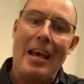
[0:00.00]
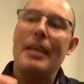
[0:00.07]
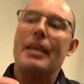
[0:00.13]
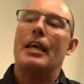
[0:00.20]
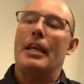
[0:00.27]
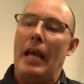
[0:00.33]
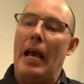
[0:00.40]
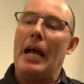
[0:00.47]

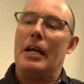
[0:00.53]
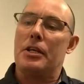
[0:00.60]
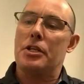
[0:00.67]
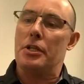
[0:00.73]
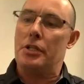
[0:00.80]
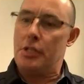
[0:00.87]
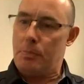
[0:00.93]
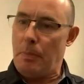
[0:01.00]
taking
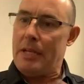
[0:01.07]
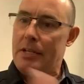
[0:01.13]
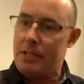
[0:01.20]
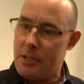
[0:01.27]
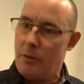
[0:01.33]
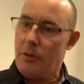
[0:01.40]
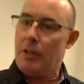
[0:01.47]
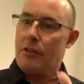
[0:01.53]
actions
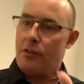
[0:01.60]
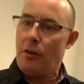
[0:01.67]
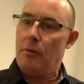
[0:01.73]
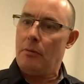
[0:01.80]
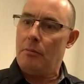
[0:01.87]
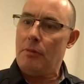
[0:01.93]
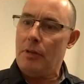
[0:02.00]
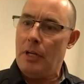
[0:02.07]
based on its
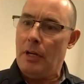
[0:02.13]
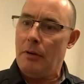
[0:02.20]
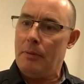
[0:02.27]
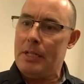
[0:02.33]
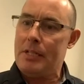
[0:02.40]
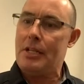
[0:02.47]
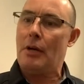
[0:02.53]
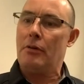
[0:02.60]
own, you know,
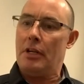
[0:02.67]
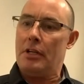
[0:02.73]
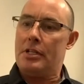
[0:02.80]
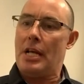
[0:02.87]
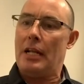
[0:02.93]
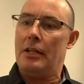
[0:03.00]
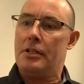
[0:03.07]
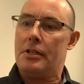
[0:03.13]
its own
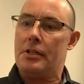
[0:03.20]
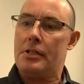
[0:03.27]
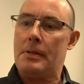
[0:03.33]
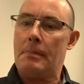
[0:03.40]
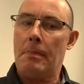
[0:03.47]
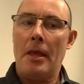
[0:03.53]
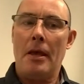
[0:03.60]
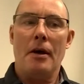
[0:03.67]
intelligence.
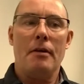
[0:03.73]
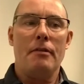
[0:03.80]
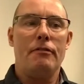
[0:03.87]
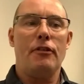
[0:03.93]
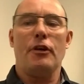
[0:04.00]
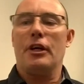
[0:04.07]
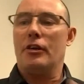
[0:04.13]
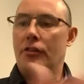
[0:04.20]

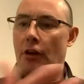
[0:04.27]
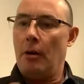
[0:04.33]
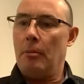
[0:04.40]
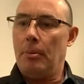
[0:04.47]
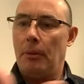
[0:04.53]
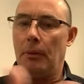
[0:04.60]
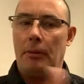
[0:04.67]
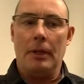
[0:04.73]
For
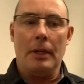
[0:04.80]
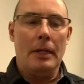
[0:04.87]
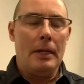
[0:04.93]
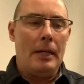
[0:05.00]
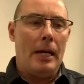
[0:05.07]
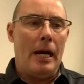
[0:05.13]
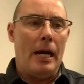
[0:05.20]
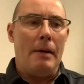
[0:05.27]
example,
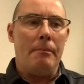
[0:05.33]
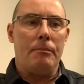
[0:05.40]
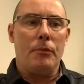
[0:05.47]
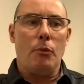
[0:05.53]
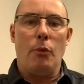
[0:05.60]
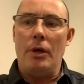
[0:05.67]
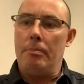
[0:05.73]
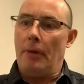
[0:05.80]

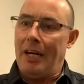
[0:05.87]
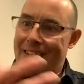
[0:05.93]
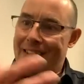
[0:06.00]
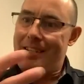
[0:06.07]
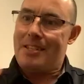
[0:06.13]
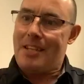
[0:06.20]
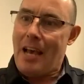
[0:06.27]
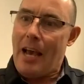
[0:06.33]
we might
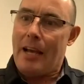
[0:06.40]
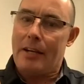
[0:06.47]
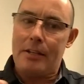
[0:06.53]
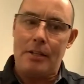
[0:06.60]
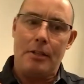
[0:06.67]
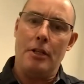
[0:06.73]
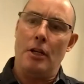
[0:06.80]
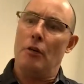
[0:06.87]

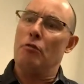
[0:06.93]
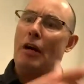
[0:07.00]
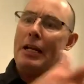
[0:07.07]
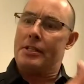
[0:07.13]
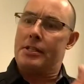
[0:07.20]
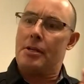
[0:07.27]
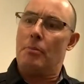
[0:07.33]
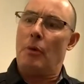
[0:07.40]
detect, you know,
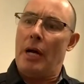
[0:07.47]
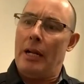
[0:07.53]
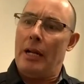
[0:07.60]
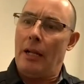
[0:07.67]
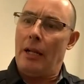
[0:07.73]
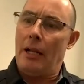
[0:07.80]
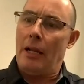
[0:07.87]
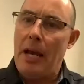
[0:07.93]

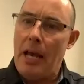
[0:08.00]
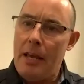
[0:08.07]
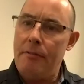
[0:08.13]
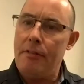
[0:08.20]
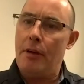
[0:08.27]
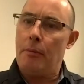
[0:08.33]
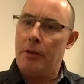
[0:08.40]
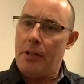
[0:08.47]
ransomware-like
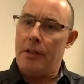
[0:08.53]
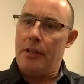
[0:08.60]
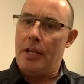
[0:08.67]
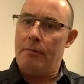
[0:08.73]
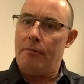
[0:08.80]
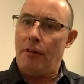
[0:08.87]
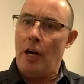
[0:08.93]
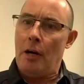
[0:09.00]
behavior within the
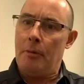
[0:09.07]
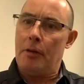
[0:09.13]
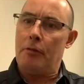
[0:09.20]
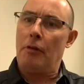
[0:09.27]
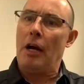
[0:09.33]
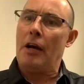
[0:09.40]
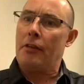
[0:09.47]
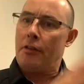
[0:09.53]
environment
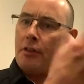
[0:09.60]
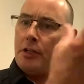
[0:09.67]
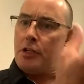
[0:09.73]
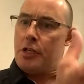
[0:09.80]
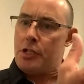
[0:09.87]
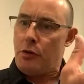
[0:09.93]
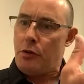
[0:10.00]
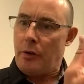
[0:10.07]
rather than
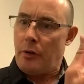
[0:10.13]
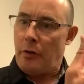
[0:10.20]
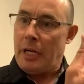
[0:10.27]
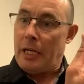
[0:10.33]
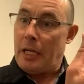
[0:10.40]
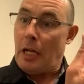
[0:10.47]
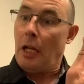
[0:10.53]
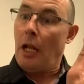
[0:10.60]
just
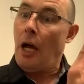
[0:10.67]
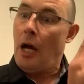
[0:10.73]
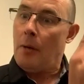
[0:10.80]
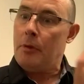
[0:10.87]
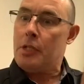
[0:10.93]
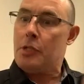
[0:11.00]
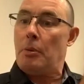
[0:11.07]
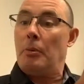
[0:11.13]
triggering an
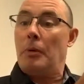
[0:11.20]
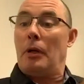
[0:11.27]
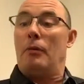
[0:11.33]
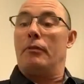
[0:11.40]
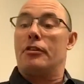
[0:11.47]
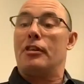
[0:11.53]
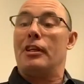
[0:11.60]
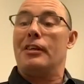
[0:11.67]
alarm, which we will
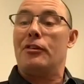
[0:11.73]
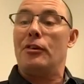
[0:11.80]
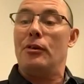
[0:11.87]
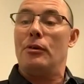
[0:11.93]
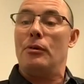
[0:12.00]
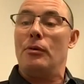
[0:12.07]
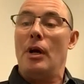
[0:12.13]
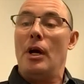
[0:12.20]
obviously
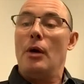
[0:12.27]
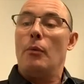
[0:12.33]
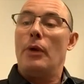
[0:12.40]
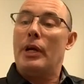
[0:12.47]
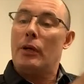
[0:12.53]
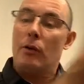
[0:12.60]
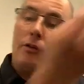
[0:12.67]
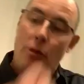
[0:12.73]
do. We
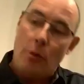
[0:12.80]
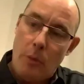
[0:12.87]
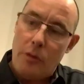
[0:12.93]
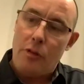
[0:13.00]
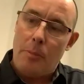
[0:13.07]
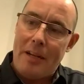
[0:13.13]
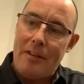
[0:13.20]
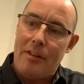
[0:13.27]
can also
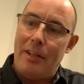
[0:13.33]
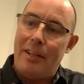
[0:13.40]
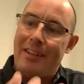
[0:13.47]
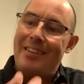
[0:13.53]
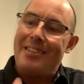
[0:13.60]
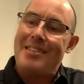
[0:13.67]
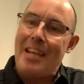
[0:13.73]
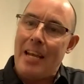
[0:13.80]
automatically
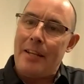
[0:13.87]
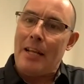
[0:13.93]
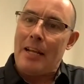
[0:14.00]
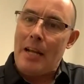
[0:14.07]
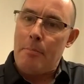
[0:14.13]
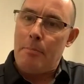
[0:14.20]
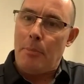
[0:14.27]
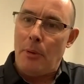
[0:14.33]
contain that
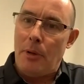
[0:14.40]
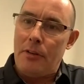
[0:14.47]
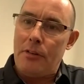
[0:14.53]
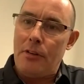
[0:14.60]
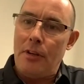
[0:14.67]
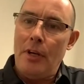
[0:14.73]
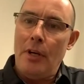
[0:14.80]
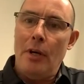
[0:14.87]

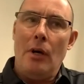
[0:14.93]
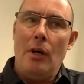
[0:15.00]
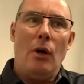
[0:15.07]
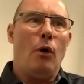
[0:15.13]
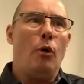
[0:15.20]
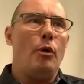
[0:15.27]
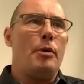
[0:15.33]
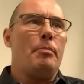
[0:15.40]
endpoint.
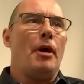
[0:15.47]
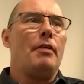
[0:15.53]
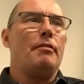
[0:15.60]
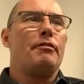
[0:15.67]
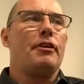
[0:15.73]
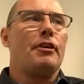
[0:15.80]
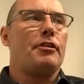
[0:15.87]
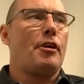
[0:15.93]
Or we might,
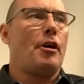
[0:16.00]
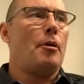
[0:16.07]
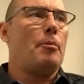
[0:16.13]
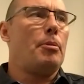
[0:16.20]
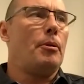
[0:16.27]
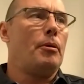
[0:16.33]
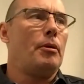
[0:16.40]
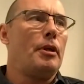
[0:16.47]
for
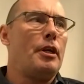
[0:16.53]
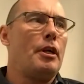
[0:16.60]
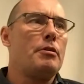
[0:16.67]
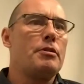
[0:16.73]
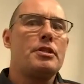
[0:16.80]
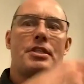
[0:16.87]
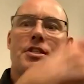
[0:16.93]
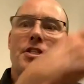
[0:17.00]
example, you know,
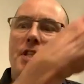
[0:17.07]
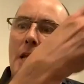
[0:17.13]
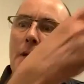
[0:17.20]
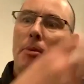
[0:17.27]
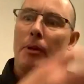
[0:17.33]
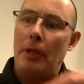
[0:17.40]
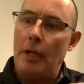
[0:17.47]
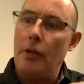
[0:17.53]

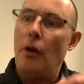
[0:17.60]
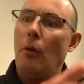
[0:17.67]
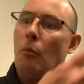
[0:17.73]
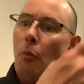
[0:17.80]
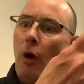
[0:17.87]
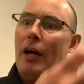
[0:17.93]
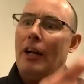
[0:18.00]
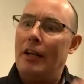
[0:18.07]
disable a
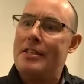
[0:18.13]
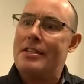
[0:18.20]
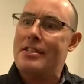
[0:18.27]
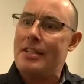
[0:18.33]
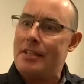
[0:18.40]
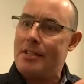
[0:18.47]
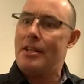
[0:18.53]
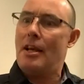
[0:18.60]

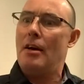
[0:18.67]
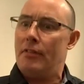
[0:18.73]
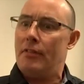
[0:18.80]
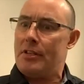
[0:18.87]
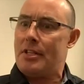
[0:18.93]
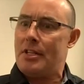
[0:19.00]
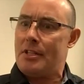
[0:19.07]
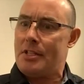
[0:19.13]
non-whitelisted
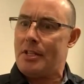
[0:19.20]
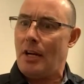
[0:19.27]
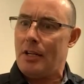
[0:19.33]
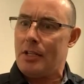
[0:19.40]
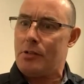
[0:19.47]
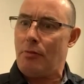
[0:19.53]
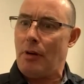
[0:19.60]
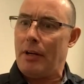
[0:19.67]
service that
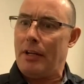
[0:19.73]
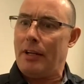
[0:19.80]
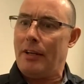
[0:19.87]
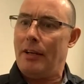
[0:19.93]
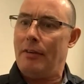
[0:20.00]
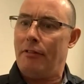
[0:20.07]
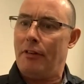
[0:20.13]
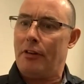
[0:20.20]
starts running.
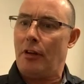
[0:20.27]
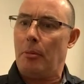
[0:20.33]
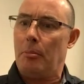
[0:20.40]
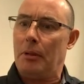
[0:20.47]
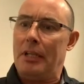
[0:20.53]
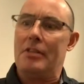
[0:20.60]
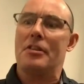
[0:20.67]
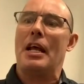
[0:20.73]
If, for
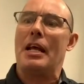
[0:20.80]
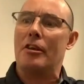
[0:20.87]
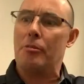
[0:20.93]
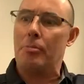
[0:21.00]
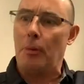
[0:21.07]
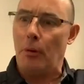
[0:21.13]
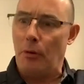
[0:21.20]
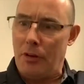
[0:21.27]
example, Internet
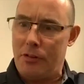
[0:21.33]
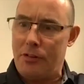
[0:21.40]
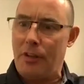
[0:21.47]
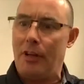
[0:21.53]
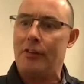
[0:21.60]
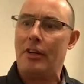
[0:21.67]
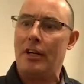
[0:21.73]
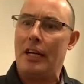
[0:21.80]
Explorer
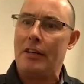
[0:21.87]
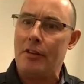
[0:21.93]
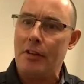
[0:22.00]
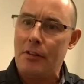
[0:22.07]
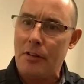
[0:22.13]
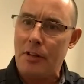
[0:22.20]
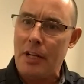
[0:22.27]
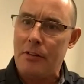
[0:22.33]
starts
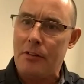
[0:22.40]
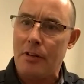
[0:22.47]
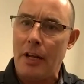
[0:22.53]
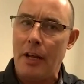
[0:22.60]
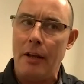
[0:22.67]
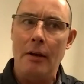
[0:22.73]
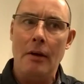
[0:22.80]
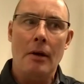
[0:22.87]
connecting to the internet.